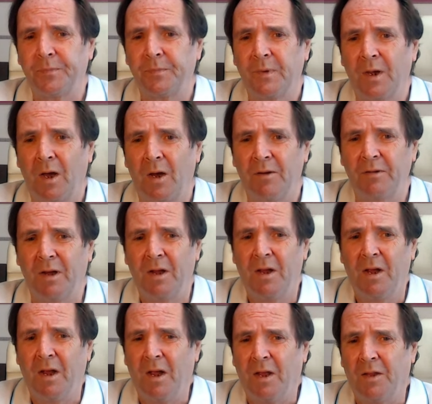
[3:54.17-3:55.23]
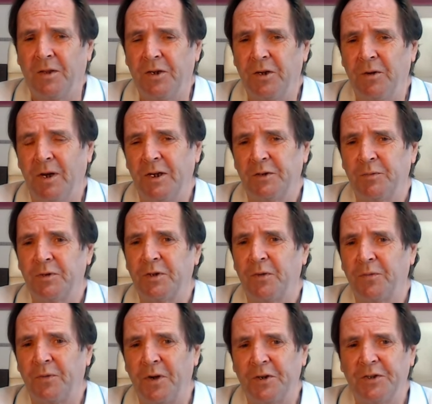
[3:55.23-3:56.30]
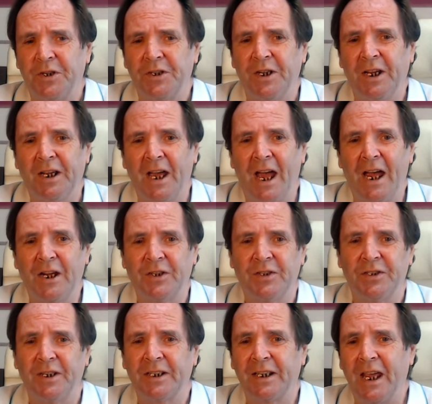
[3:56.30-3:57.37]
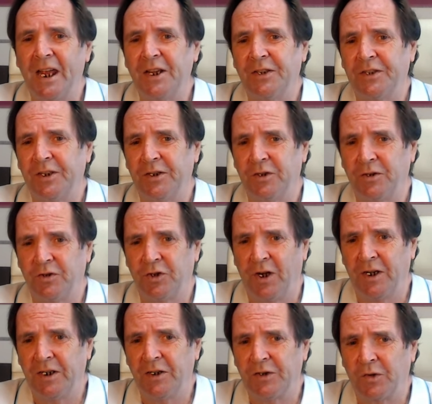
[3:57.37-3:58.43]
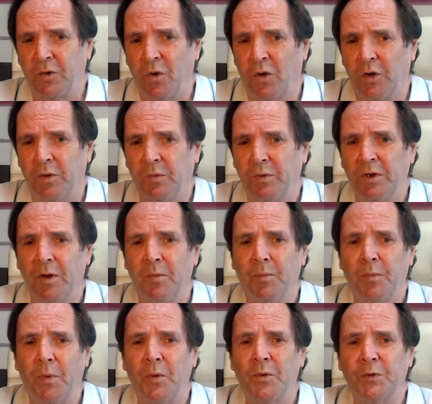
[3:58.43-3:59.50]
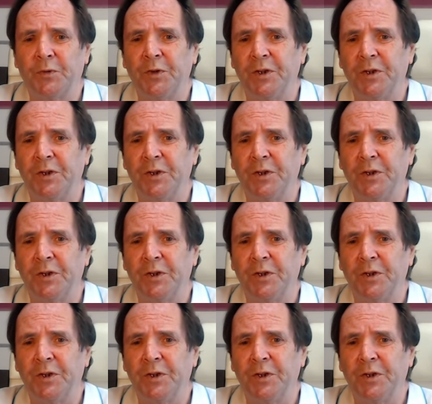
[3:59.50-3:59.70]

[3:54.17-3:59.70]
However, the US was the first to take action against the Chinese economy when it imposed these